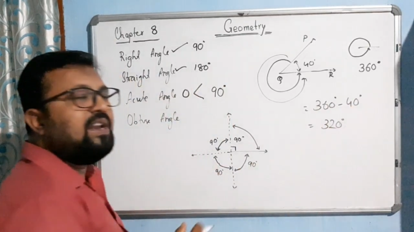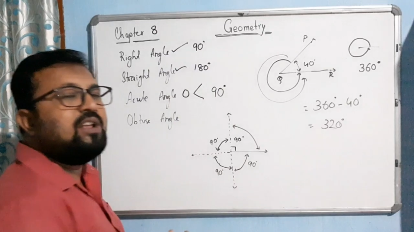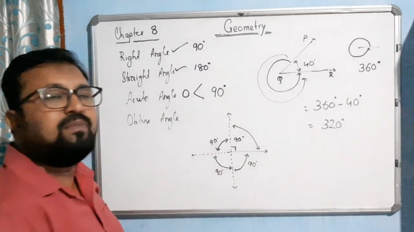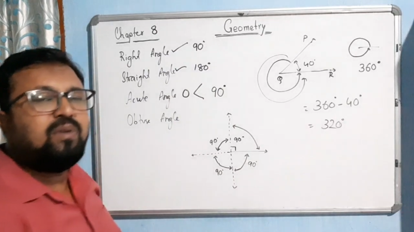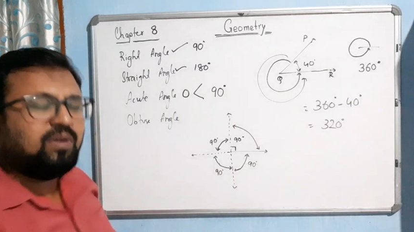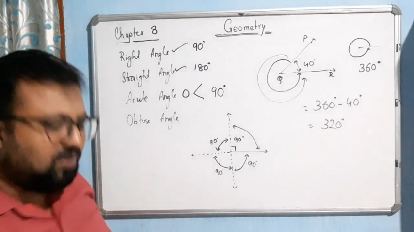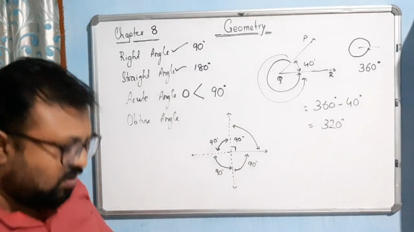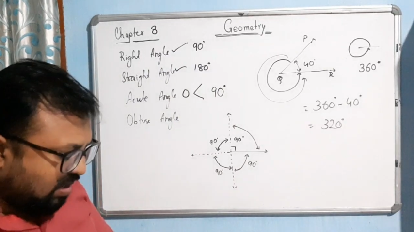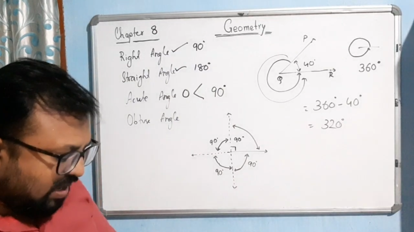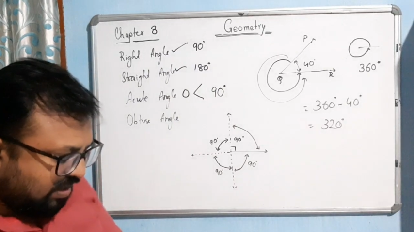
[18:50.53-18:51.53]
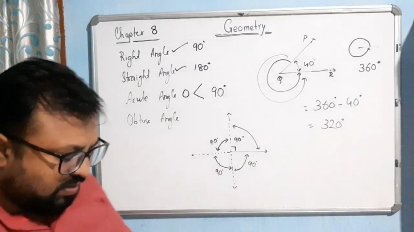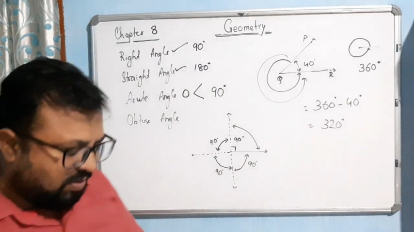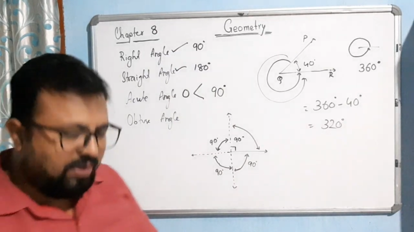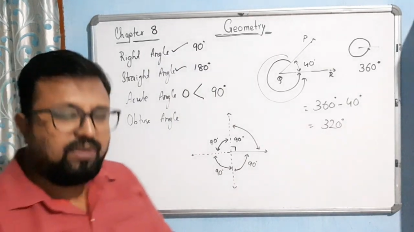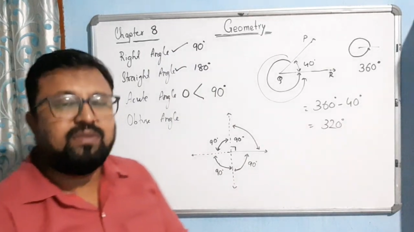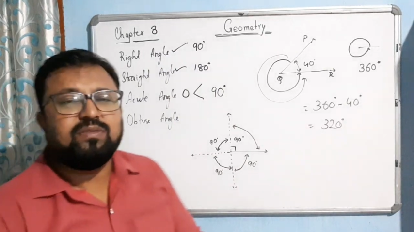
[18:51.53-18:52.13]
in your book, though I taught you